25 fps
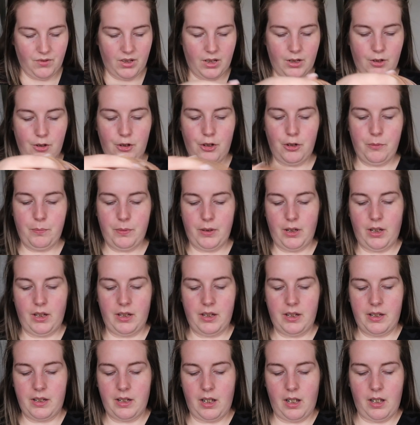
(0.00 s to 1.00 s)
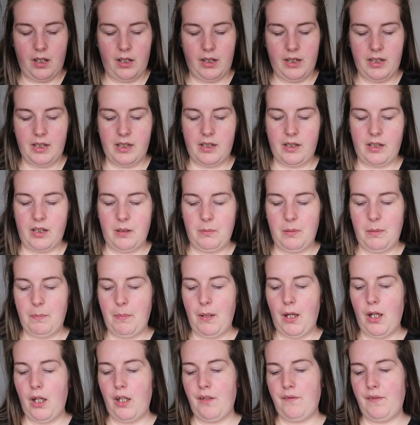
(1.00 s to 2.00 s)
Super nice size, going to be
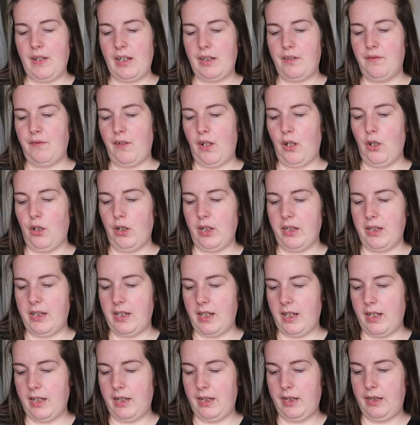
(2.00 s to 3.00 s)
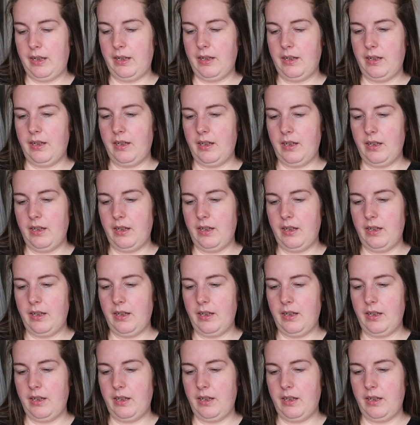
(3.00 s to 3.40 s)
perfect for holiday.